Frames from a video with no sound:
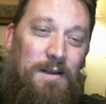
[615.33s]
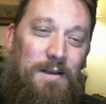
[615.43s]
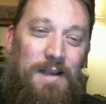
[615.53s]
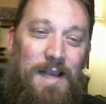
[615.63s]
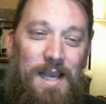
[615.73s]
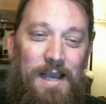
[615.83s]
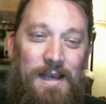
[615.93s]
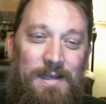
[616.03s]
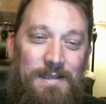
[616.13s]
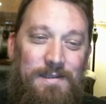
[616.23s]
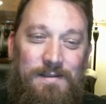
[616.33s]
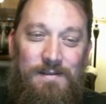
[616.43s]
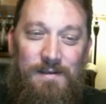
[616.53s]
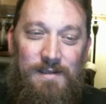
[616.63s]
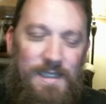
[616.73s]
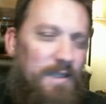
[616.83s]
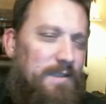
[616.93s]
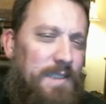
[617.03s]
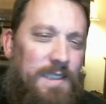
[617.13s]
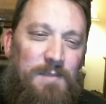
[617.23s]
and
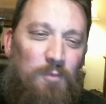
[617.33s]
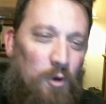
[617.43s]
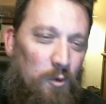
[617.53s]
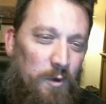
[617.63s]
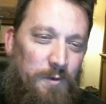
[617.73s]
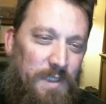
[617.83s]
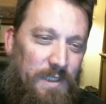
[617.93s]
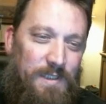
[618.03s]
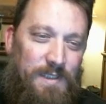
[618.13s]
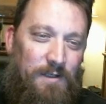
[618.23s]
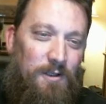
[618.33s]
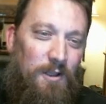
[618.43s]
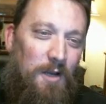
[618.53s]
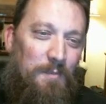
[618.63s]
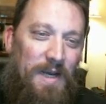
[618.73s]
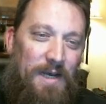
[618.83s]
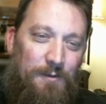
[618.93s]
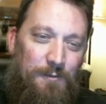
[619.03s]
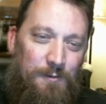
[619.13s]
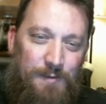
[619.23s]
did some mortal wounds on the Sunclaw pile
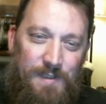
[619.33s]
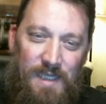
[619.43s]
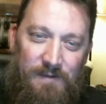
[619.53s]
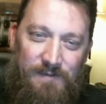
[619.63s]
through stuff.